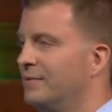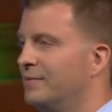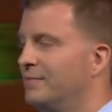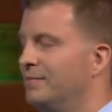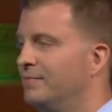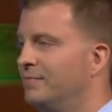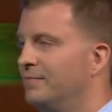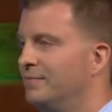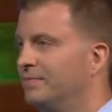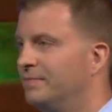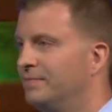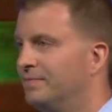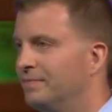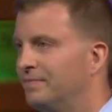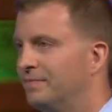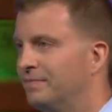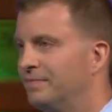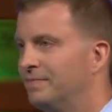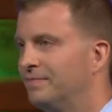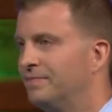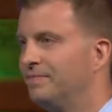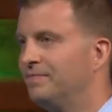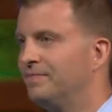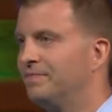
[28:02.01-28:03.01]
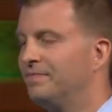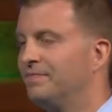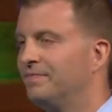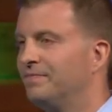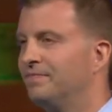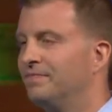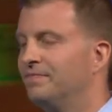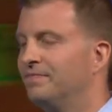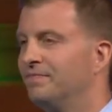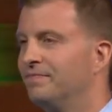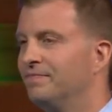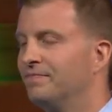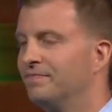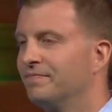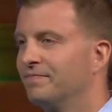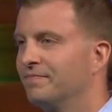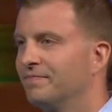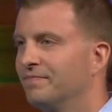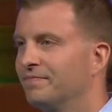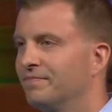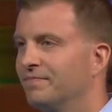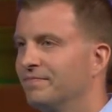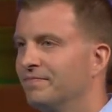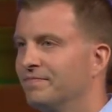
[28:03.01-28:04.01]

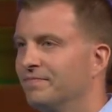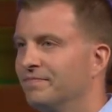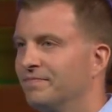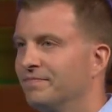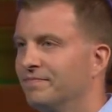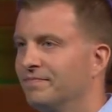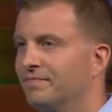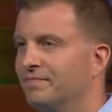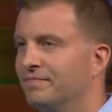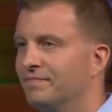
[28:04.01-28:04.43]
Nobody speaks.